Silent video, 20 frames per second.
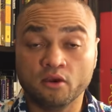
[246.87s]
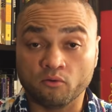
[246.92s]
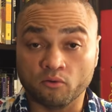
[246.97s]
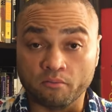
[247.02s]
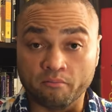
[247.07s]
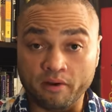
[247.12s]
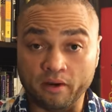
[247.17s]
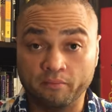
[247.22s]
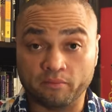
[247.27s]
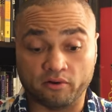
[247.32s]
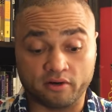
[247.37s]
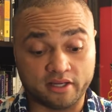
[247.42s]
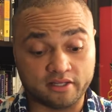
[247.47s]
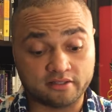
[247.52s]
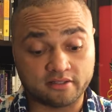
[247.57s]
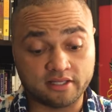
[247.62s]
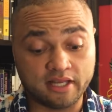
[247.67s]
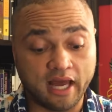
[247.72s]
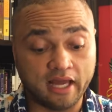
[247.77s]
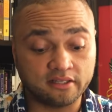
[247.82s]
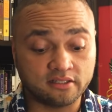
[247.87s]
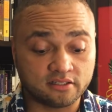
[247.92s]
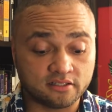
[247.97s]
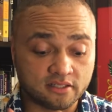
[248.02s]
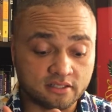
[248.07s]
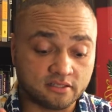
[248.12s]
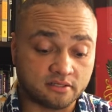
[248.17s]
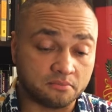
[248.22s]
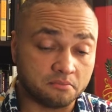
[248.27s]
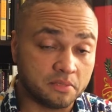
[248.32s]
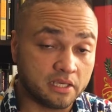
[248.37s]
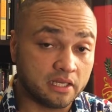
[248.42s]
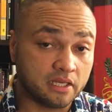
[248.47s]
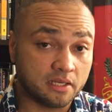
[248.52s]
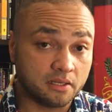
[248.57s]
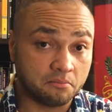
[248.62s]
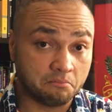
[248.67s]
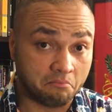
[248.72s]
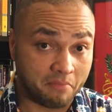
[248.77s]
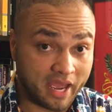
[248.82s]
Remember, it's not just
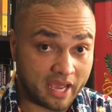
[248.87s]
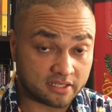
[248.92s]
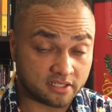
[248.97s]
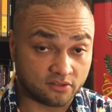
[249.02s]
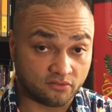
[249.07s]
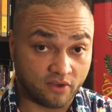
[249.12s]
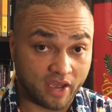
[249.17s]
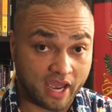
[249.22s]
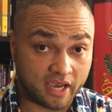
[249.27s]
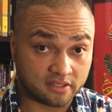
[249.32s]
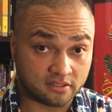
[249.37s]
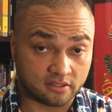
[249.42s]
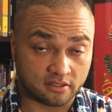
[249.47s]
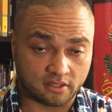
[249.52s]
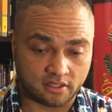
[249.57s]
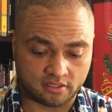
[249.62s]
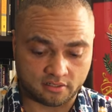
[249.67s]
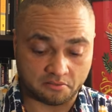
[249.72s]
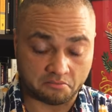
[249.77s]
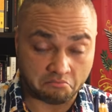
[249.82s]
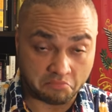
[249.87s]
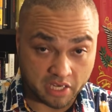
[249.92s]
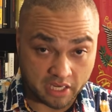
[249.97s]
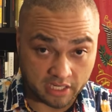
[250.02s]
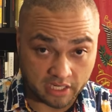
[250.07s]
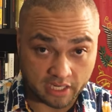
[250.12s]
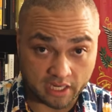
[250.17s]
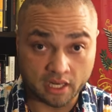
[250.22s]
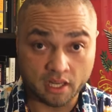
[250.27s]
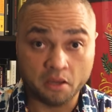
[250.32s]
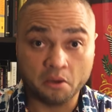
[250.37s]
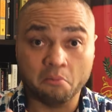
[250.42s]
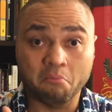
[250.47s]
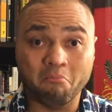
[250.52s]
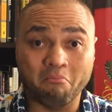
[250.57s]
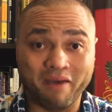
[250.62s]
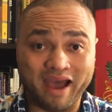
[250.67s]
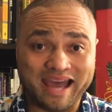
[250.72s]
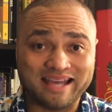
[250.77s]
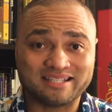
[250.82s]
immediate massive action. It's immediate
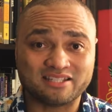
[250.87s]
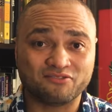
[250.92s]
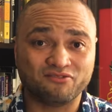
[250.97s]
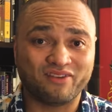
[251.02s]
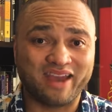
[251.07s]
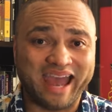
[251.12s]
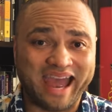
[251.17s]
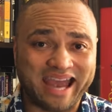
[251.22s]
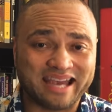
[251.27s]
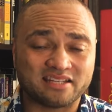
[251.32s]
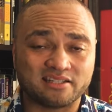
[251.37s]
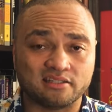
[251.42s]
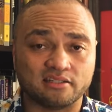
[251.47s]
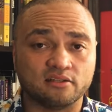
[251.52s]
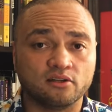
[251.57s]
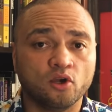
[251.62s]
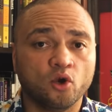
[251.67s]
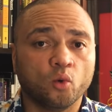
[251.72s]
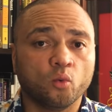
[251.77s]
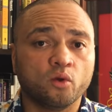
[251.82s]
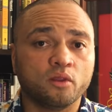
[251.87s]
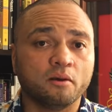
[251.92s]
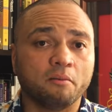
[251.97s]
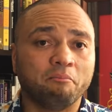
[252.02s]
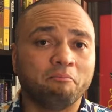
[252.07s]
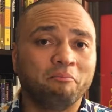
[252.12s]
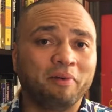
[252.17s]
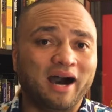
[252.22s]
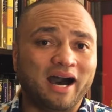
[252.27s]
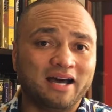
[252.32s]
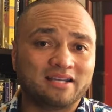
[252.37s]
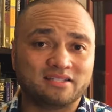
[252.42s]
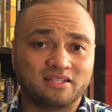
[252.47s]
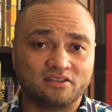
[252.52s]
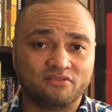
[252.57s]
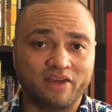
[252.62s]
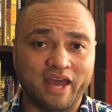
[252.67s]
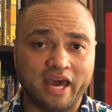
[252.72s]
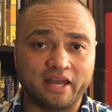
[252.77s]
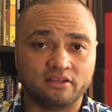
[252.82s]
massive action with a
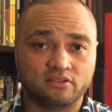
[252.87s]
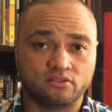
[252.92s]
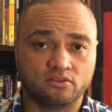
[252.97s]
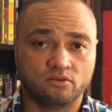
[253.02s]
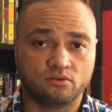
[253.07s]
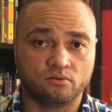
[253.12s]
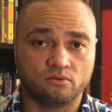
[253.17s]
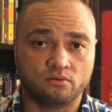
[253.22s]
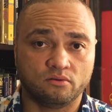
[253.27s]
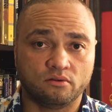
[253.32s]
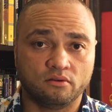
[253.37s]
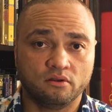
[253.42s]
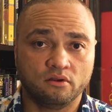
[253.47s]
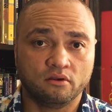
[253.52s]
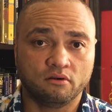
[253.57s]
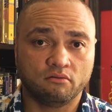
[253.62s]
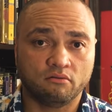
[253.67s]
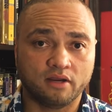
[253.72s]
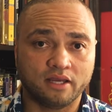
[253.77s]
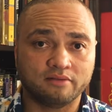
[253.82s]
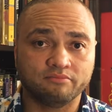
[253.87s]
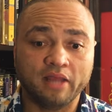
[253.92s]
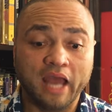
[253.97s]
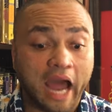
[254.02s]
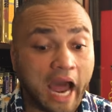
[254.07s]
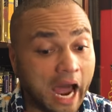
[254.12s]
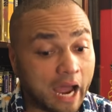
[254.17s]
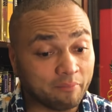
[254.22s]
positive attitude, right?